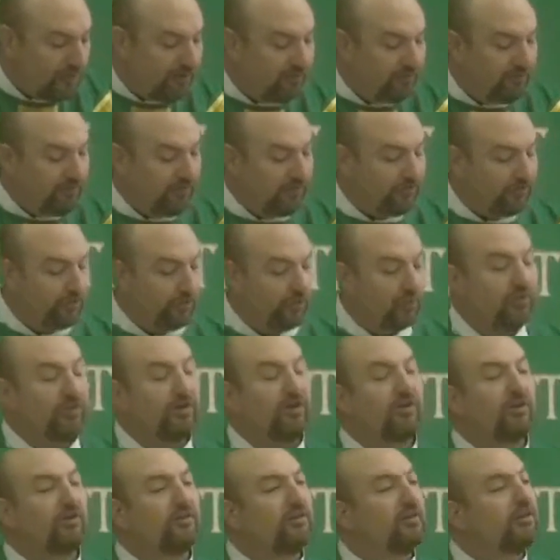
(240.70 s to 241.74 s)
of this
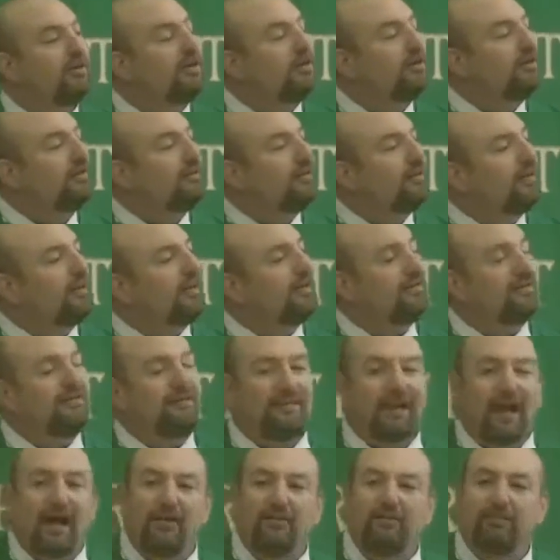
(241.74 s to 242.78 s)
world and
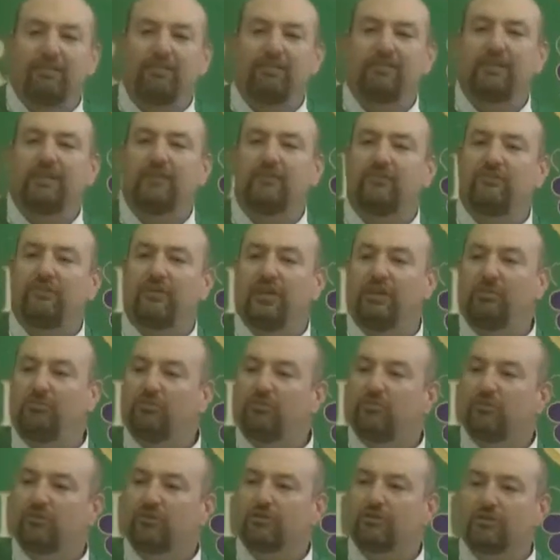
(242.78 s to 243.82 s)
death that seems
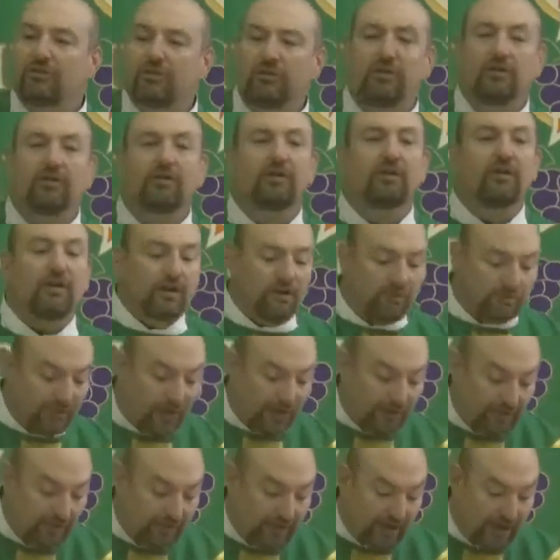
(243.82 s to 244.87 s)
to lurk
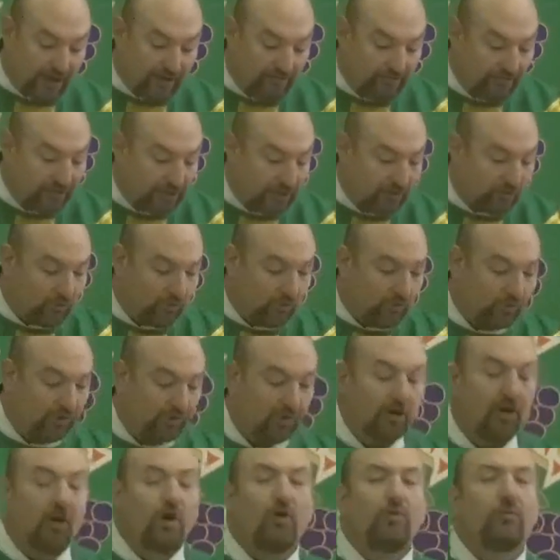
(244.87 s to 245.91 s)
around every corner.
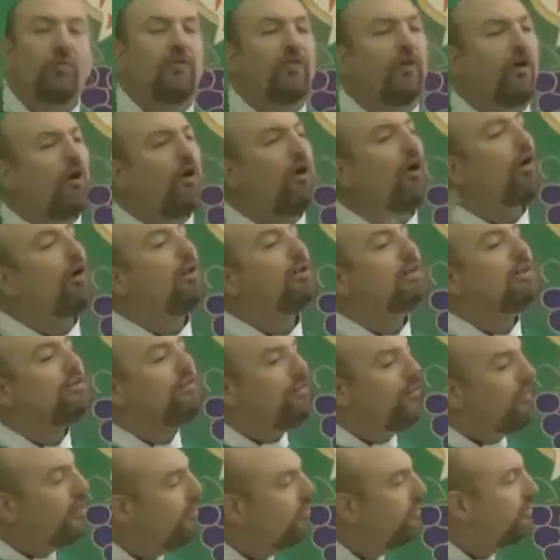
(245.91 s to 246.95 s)
With all
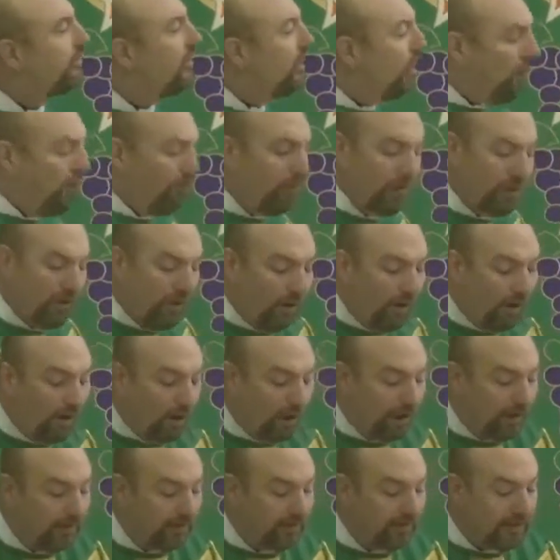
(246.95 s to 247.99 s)
of this going
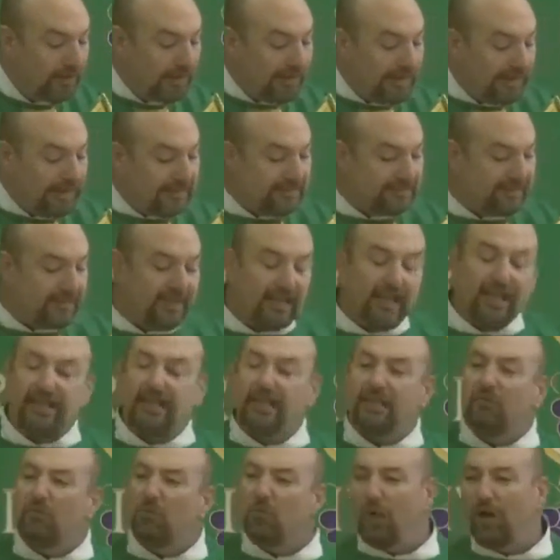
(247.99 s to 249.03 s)
on, is it
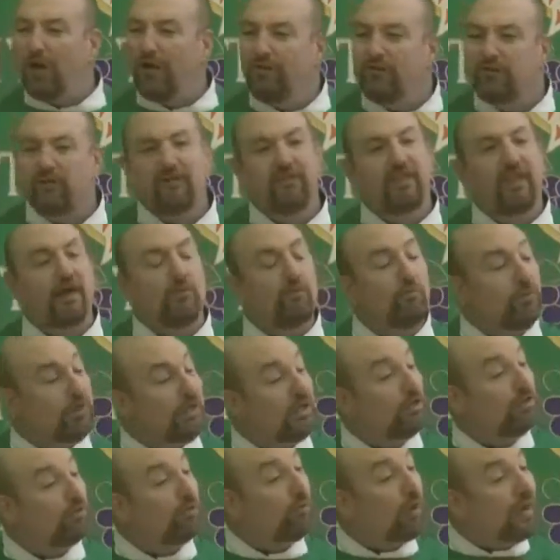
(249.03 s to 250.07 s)
any wonder that
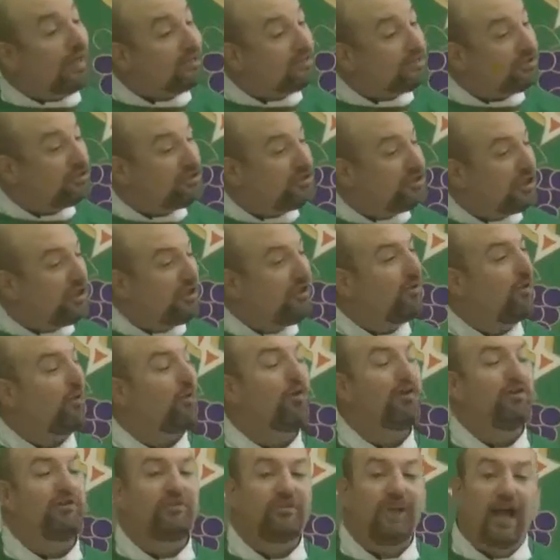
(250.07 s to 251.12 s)
we question
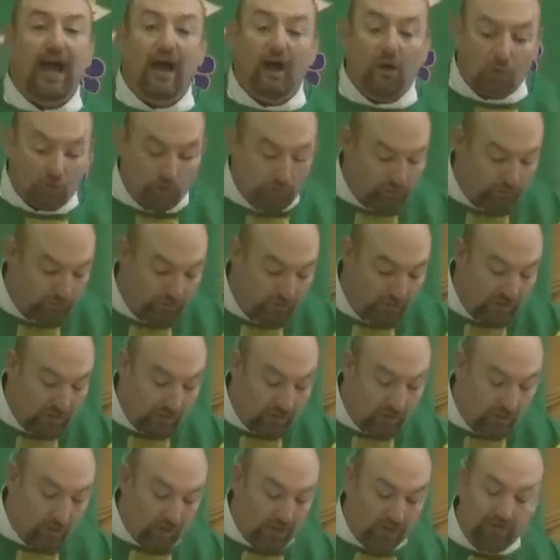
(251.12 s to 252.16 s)
or doubt
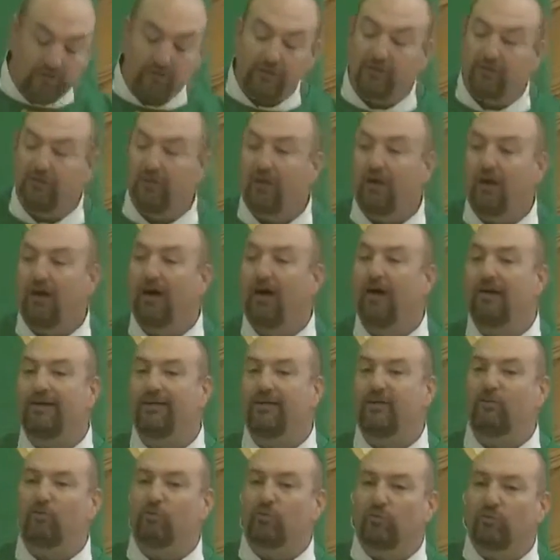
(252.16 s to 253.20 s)
whether God
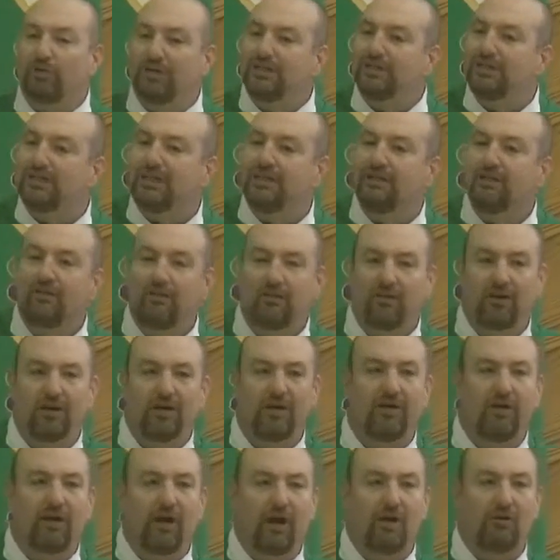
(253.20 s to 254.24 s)
is really
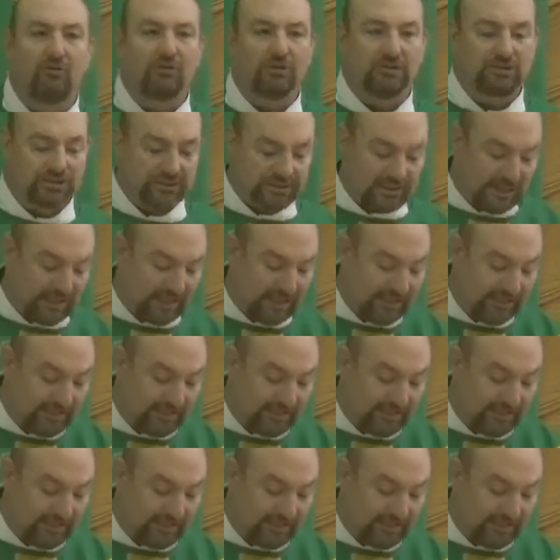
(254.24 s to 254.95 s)
on our side?